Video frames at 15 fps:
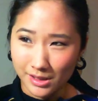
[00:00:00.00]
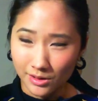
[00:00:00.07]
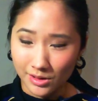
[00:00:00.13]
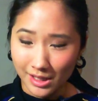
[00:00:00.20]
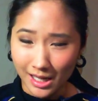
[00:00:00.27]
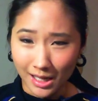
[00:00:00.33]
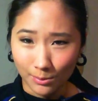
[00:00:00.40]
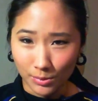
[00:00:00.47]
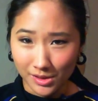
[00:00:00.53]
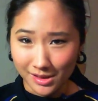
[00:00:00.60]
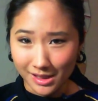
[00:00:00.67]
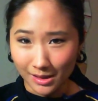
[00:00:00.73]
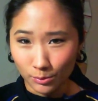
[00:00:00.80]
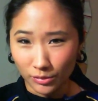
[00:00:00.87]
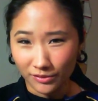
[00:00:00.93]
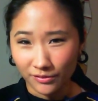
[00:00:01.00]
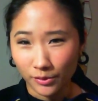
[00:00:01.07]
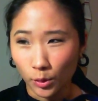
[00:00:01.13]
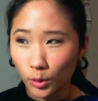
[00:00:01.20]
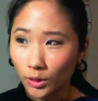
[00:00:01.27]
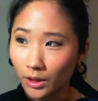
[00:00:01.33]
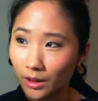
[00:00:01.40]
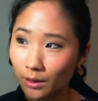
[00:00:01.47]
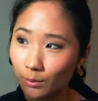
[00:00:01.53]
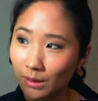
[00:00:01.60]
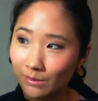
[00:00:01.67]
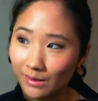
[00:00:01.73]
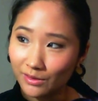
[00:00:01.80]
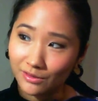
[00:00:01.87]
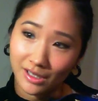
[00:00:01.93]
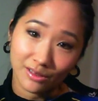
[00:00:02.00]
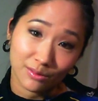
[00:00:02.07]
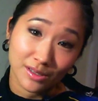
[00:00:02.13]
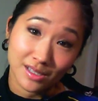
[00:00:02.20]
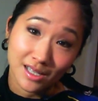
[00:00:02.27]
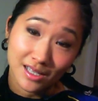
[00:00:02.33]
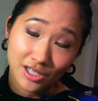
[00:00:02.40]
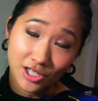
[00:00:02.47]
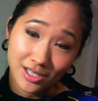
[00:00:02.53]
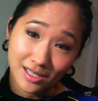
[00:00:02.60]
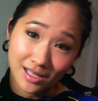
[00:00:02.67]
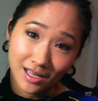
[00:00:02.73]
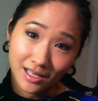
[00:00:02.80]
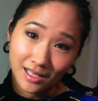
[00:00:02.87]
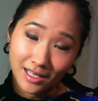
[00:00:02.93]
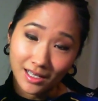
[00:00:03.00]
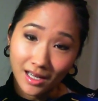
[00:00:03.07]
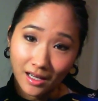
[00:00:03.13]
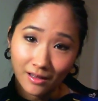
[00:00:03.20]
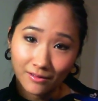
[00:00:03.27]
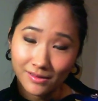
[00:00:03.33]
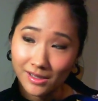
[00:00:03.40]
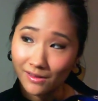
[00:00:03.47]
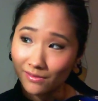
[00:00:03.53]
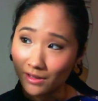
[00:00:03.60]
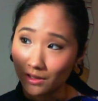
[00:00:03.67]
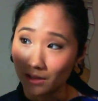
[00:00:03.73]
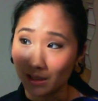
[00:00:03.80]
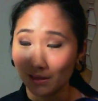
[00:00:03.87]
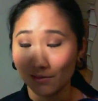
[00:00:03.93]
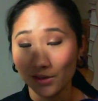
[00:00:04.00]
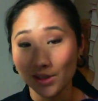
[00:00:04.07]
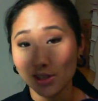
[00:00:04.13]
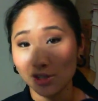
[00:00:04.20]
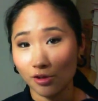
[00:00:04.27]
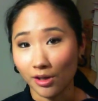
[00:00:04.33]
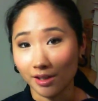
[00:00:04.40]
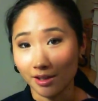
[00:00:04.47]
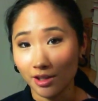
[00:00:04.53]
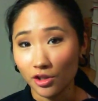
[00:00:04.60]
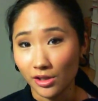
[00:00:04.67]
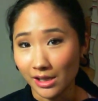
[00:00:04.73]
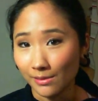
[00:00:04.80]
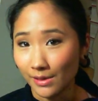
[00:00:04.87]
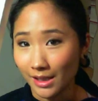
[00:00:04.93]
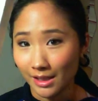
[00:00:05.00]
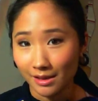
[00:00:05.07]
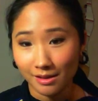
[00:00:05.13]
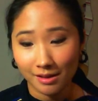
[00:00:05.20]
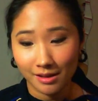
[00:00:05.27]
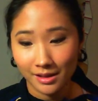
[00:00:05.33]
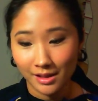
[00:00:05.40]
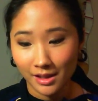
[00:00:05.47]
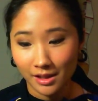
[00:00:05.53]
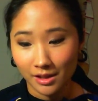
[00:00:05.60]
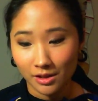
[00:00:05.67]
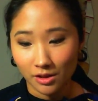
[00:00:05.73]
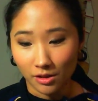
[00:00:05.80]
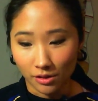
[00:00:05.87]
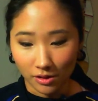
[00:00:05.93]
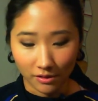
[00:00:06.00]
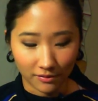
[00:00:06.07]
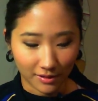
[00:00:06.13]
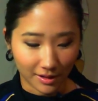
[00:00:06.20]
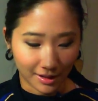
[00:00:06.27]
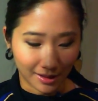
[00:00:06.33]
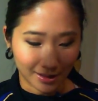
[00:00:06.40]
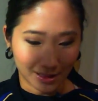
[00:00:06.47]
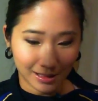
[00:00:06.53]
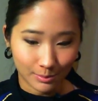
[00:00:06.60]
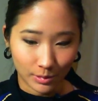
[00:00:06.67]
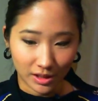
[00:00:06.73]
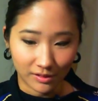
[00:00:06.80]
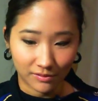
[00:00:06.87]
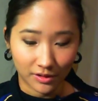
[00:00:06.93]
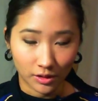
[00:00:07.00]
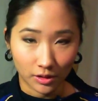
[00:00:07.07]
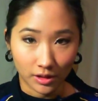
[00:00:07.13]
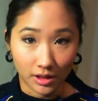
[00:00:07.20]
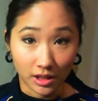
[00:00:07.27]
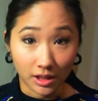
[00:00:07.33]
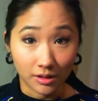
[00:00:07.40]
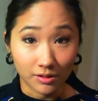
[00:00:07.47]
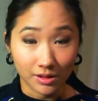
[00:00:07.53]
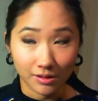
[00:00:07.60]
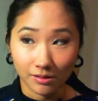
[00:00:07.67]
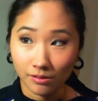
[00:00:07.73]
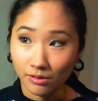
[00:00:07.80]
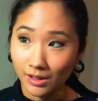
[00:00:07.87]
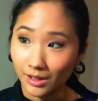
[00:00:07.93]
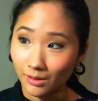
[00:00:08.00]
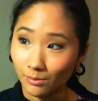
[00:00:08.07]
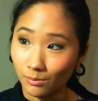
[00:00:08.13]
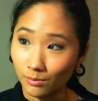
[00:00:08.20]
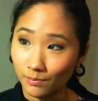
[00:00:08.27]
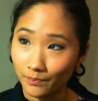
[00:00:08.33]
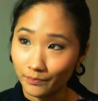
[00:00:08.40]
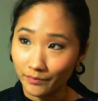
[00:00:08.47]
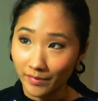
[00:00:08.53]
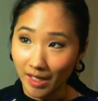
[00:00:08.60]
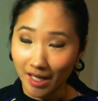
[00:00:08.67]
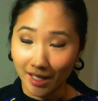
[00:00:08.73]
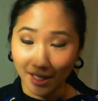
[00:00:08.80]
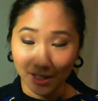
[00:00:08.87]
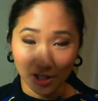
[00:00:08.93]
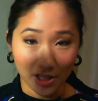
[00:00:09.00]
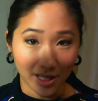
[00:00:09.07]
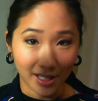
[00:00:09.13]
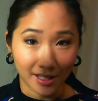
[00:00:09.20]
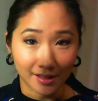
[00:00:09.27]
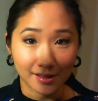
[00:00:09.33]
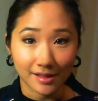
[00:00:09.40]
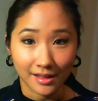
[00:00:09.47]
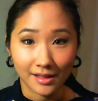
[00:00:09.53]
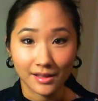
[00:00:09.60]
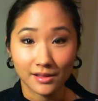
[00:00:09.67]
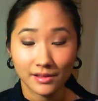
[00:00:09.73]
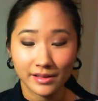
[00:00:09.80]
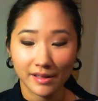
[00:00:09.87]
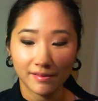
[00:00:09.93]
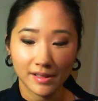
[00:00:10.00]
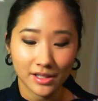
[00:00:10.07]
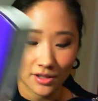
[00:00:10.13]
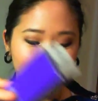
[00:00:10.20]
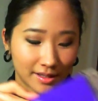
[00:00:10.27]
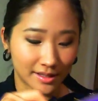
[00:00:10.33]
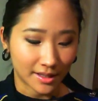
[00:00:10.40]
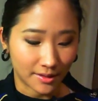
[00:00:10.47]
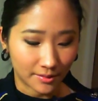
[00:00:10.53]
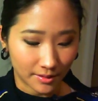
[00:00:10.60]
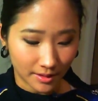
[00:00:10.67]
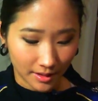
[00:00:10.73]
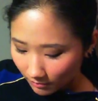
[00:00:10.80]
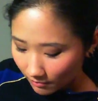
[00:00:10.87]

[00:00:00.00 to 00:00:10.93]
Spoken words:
was using 8% before, maybe 5% is just not enough. So if you're looking for a stronger treatment, don't go for this. But if you're new to AHAs, then definitely try this out.